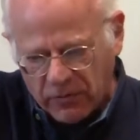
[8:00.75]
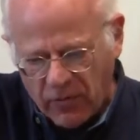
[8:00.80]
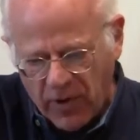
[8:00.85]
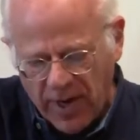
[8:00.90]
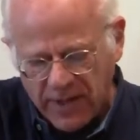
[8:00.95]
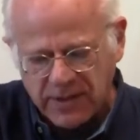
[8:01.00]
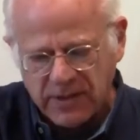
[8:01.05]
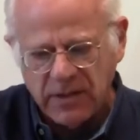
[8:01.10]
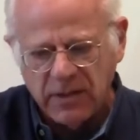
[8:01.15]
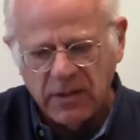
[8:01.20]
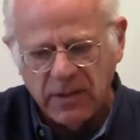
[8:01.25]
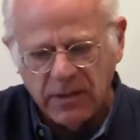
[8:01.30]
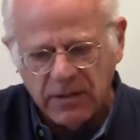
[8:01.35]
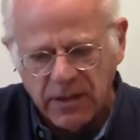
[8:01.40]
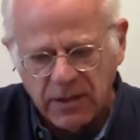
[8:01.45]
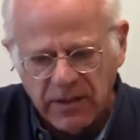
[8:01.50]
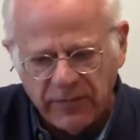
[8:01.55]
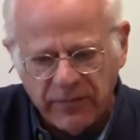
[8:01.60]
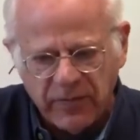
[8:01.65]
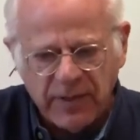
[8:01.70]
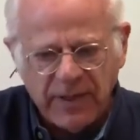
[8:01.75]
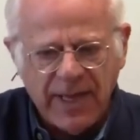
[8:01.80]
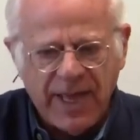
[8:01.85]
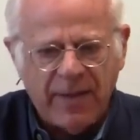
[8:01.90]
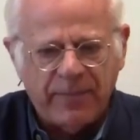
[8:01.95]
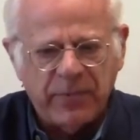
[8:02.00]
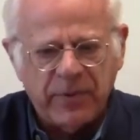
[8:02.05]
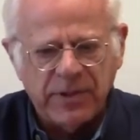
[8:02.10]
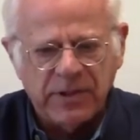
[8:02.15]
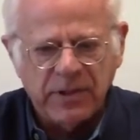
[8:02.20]
across the different
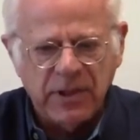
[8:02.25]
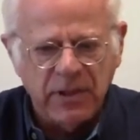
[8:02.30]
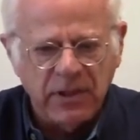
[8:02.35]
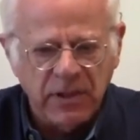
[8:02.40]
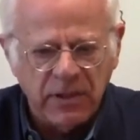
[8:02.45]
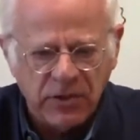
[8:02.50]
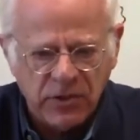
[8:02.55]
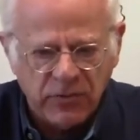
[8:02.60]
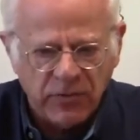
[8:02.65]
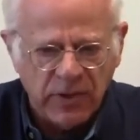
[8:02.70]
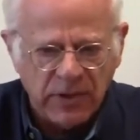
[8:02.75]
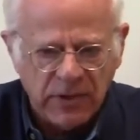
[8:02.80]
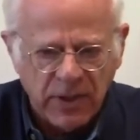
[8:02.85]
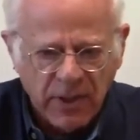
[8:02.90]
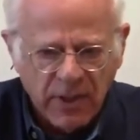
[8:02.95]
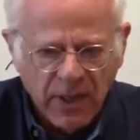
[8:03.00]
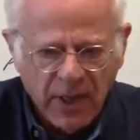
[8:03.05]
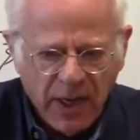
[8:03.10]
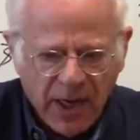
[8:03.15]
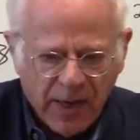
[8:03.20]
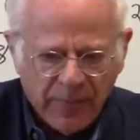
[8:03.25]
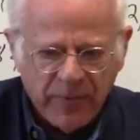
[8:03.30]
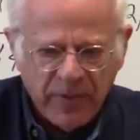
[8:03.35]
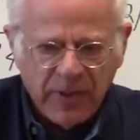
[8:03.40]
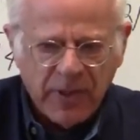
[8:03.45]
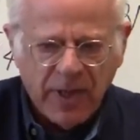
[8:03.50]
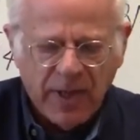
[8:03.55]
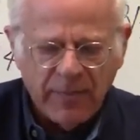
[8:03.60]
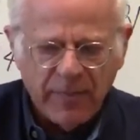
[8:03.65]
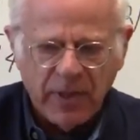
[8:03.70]
capitalist industries, are
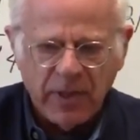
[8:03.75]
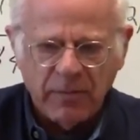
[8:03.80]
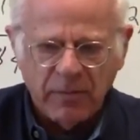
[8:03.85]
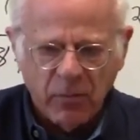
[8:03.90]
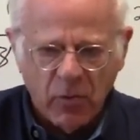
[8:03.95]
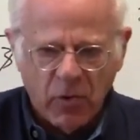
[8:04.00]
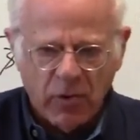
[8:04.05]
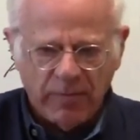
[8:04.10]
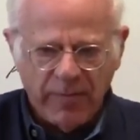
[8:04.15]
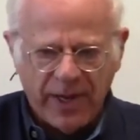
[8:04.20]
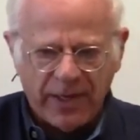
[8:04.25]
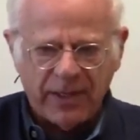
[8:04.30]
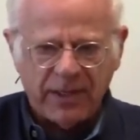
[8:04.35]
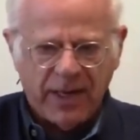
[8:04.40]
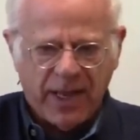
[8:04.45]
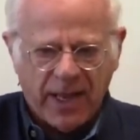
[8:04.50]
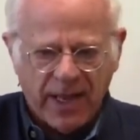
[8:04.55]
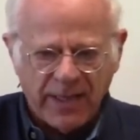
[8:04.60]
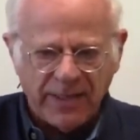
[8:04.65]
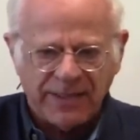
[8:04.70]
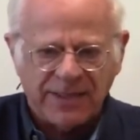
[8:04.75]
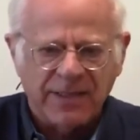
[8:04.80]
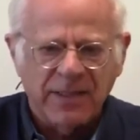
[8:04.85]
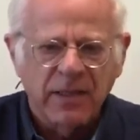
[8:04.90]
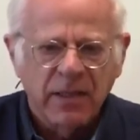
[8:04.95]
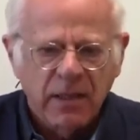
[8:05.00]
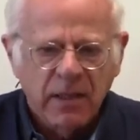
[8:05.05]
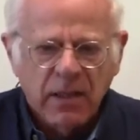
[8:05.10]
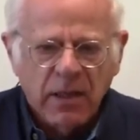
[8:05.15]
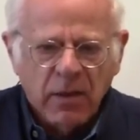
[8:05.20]
becoming more
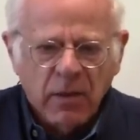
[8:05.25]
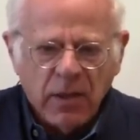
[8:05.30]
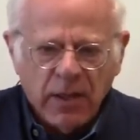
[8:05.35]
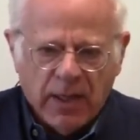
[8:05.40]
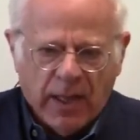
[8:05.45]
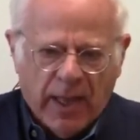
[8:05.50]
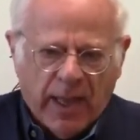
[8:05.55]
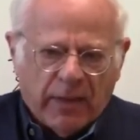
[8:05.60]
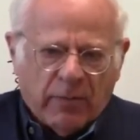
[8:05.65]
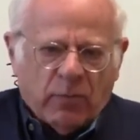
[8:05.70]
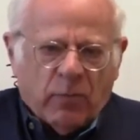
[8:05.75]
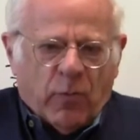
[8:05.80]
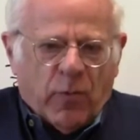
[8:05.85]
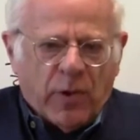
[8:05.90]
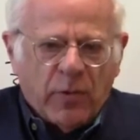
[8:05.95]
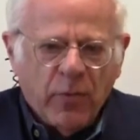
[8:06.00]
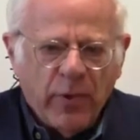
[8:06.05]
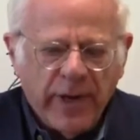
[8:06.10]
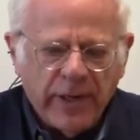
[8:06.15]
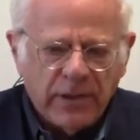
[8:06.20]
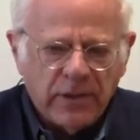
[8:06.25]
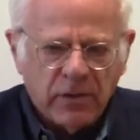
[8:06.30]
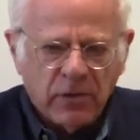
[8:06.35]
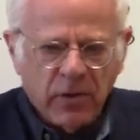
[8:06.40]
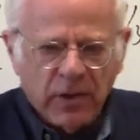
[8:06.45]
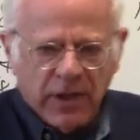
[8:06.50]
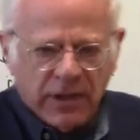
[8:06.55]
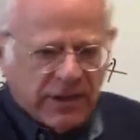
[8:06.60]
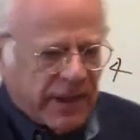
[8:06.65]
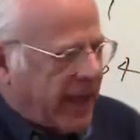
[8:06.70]
mechanized. And one way to
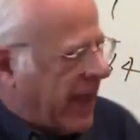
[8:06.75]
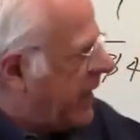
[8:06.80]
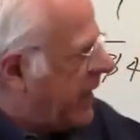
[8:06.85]
look at